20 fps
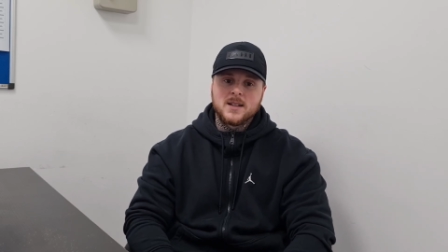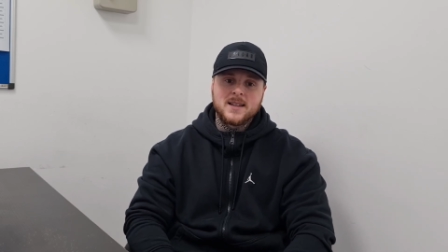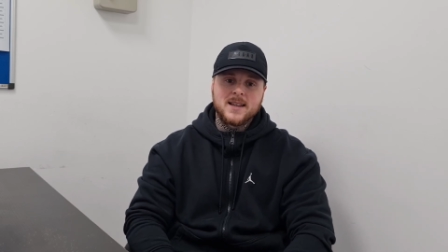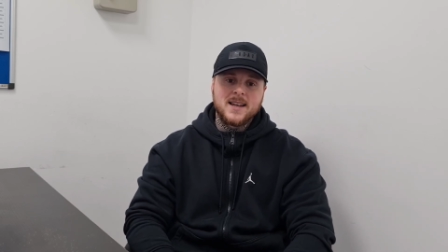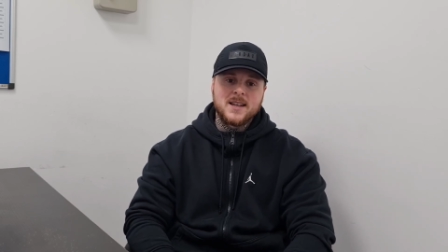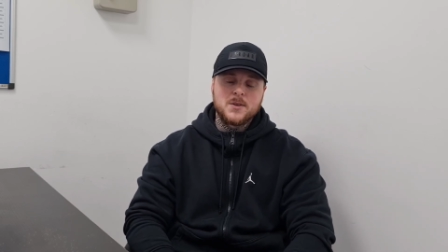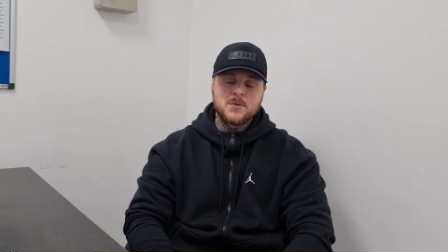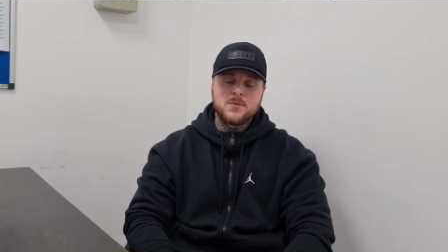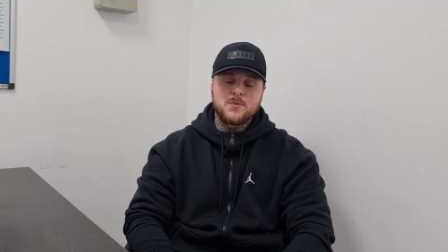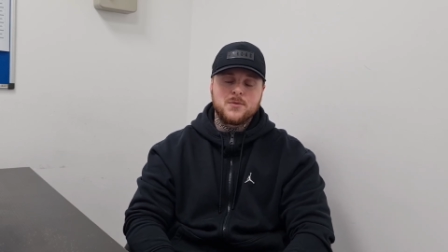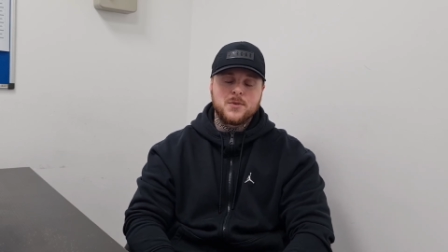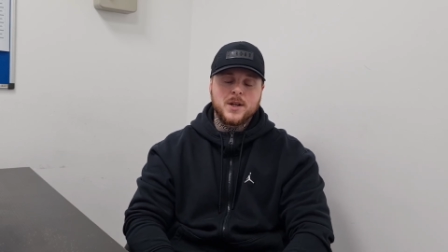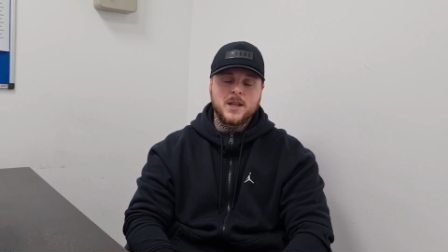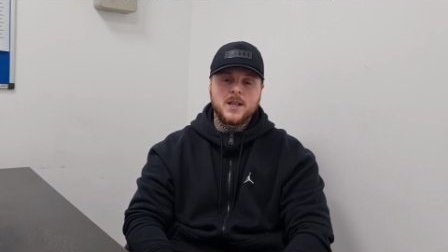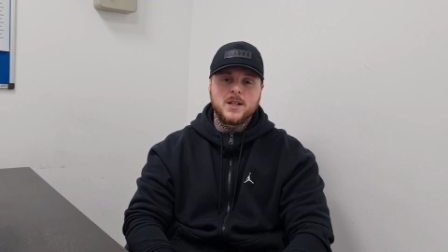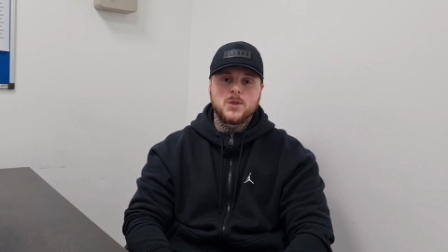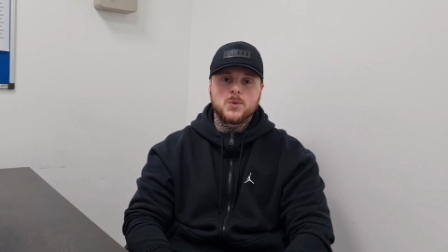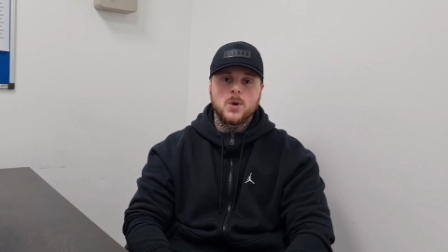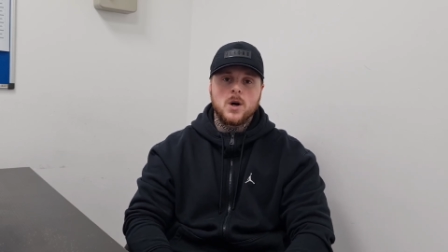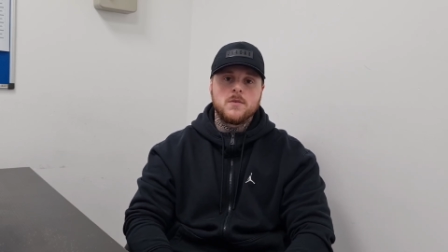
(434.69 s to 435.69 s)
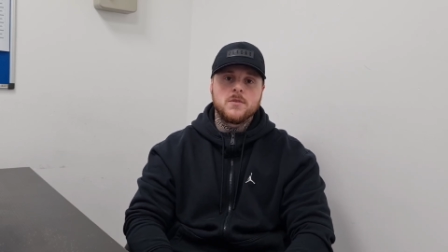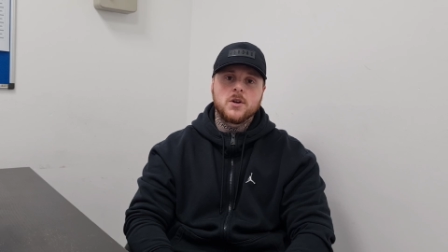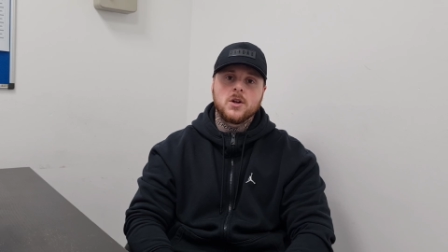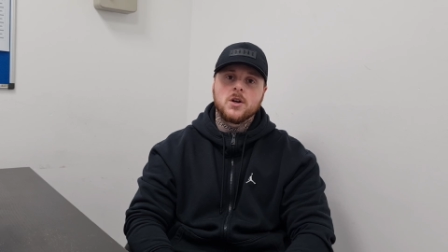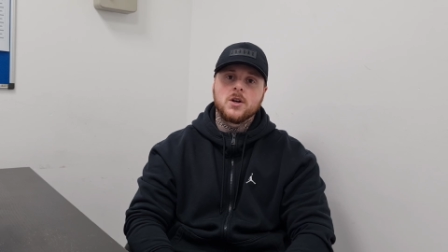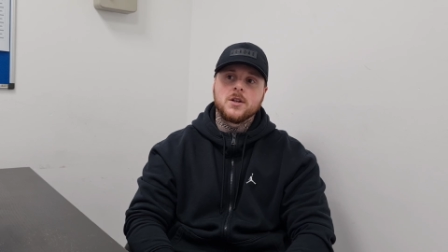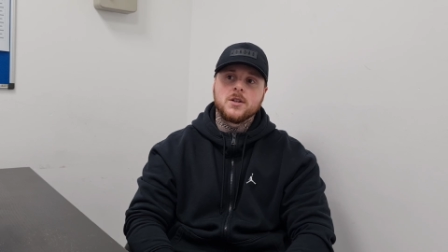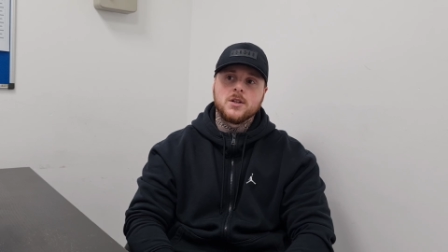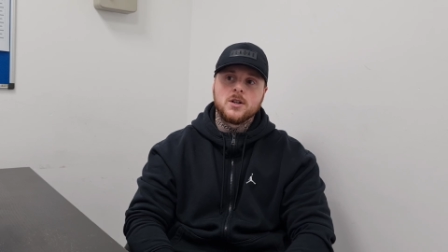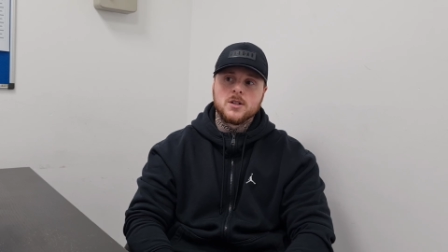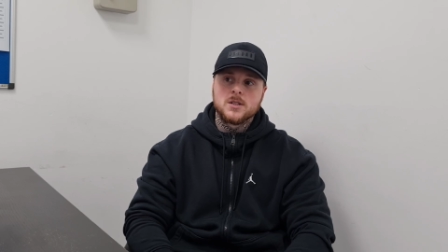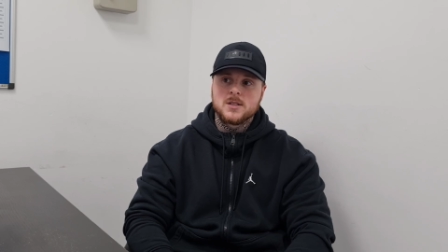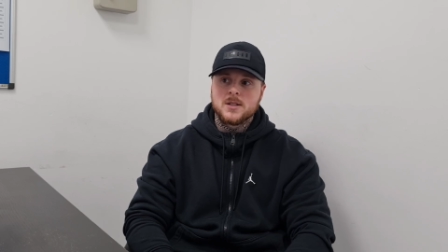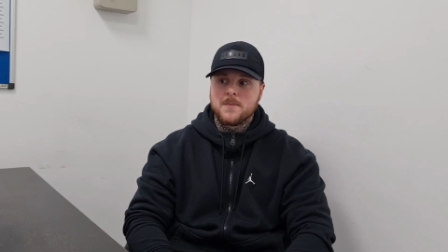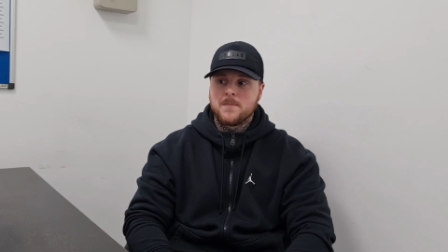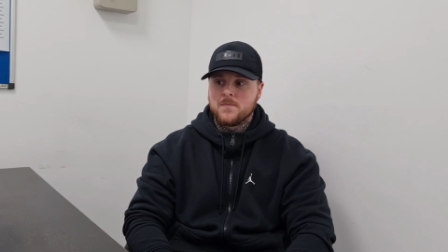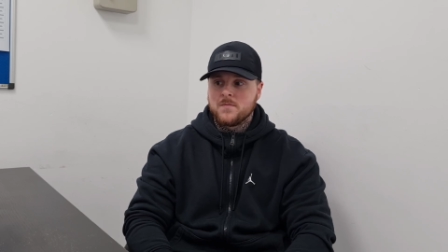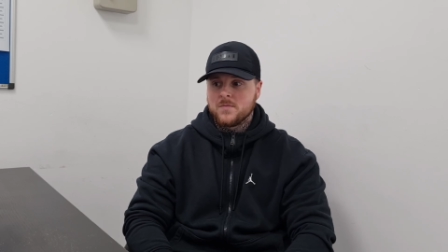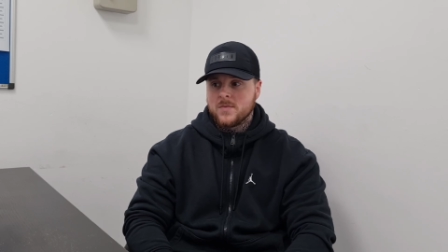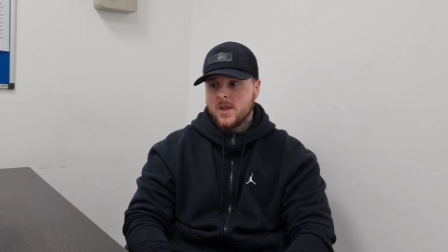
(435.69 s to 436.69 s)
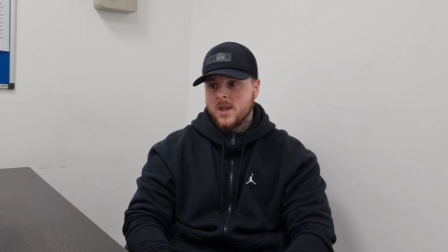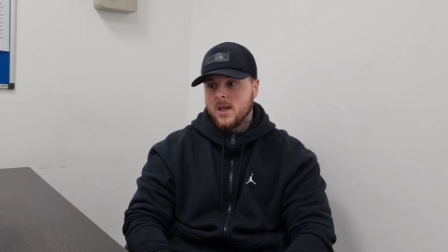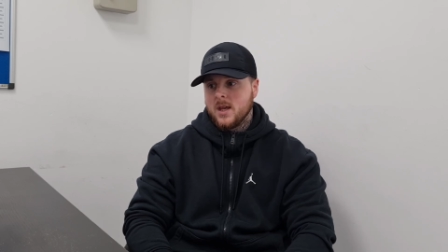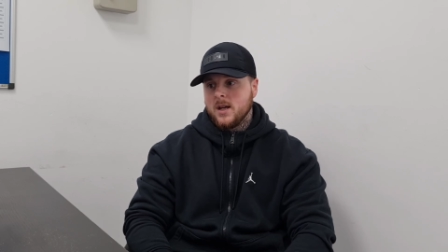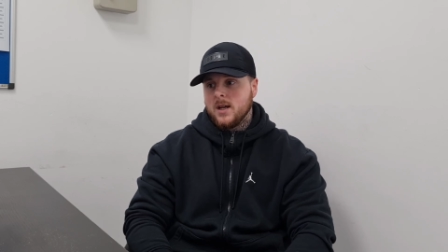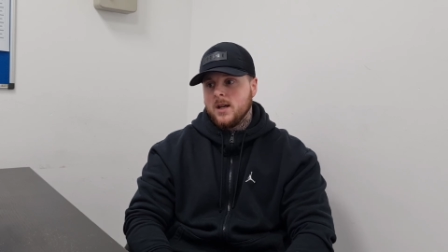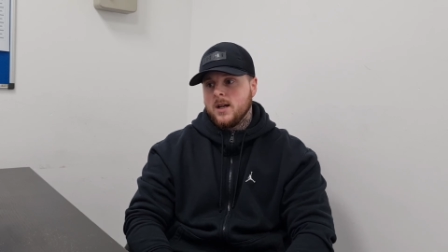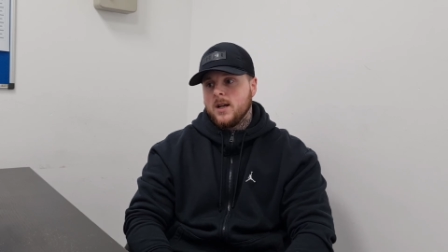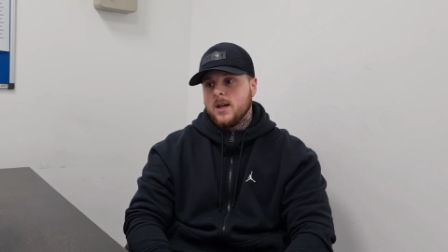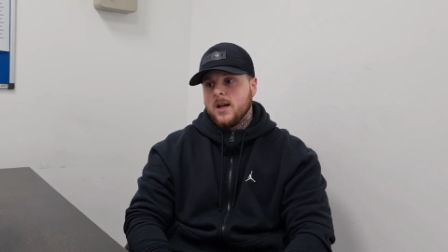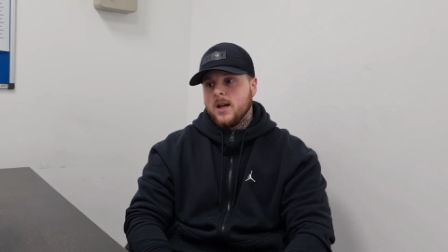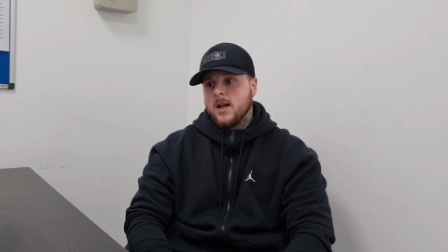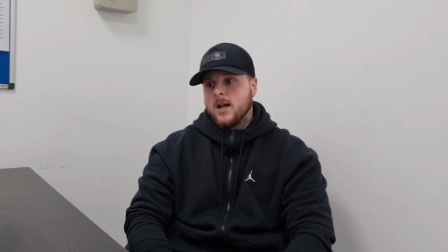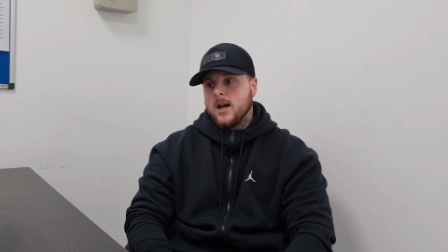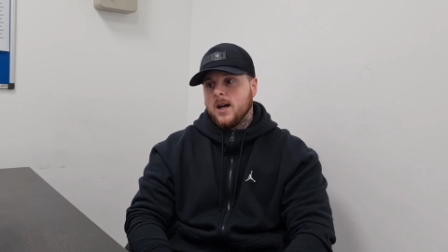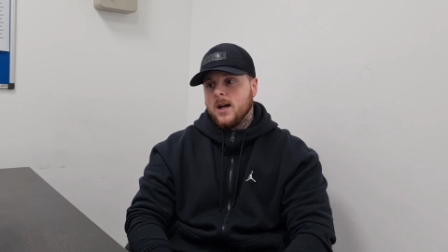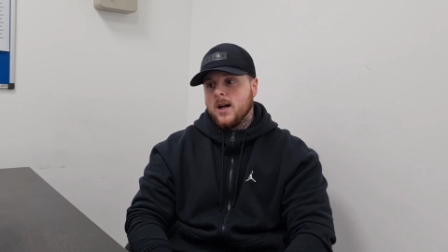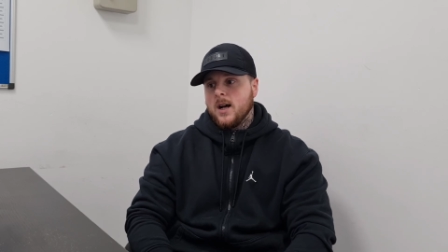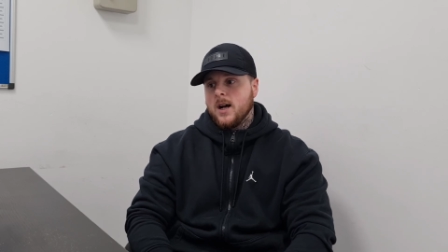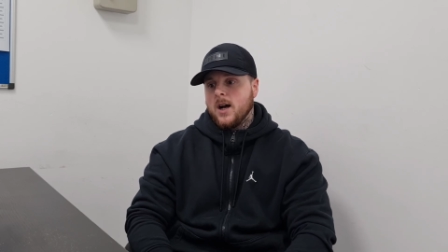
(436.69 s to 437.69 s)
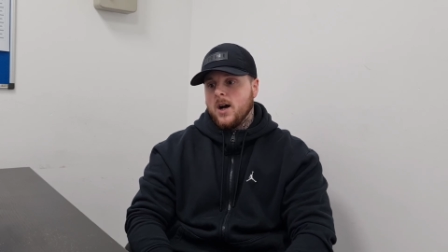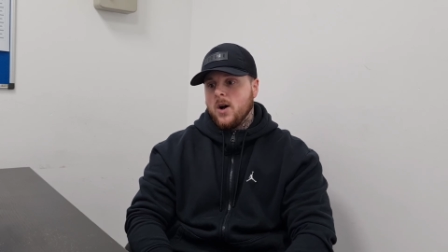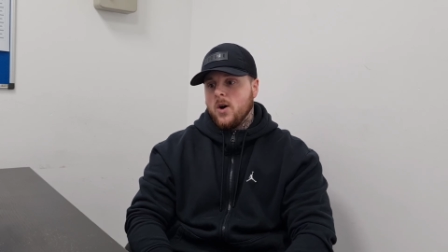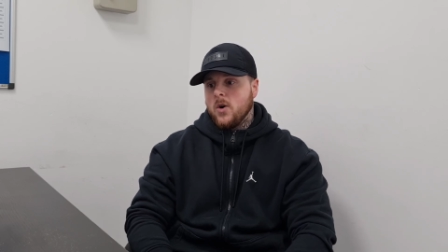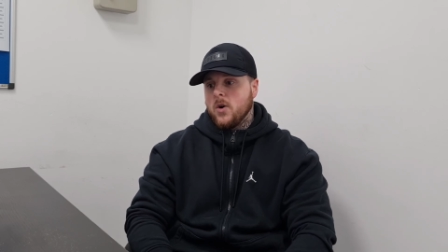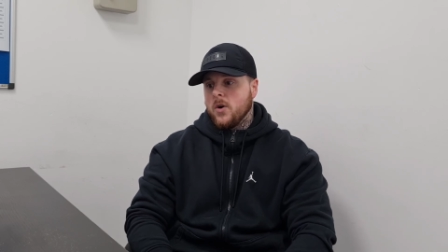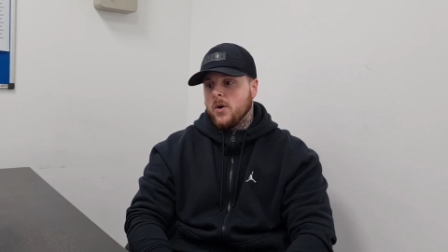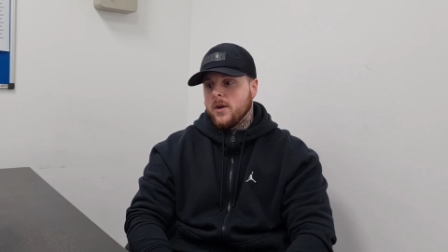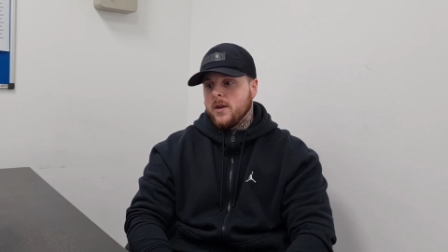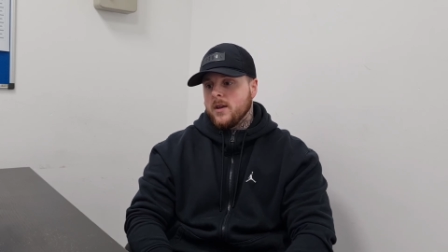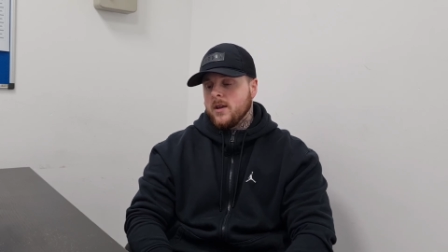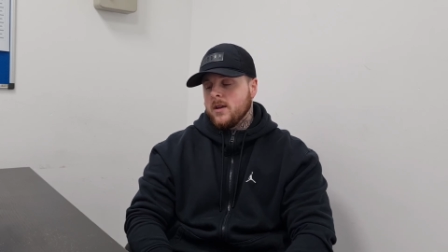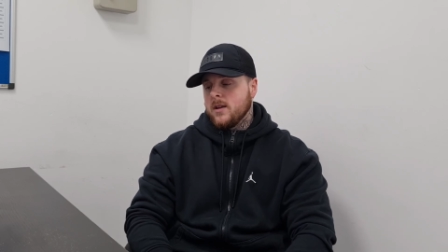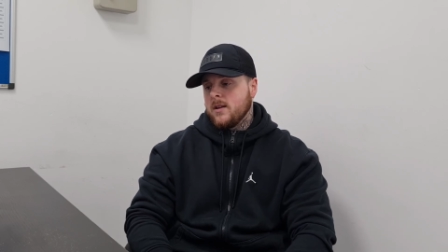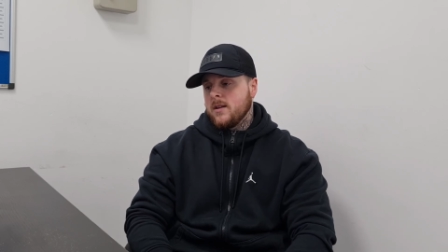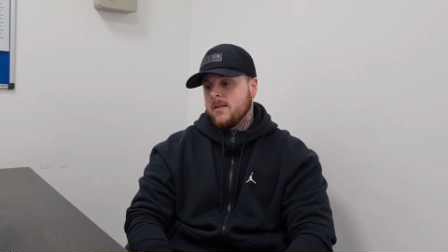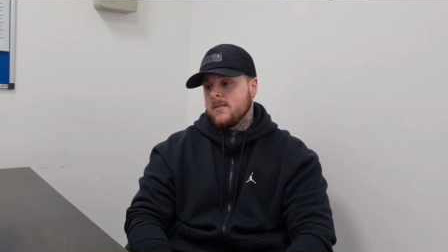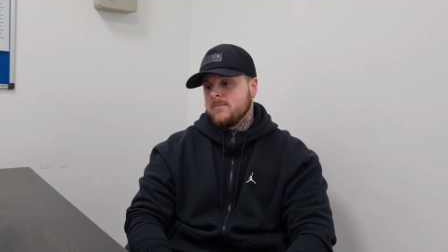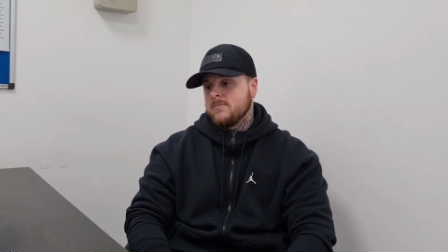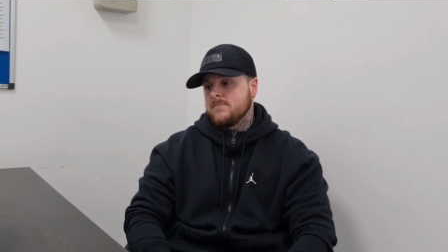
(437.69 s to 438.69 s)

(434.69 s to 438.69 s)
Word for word: Okay, it's freaking 12 o'clock at night. I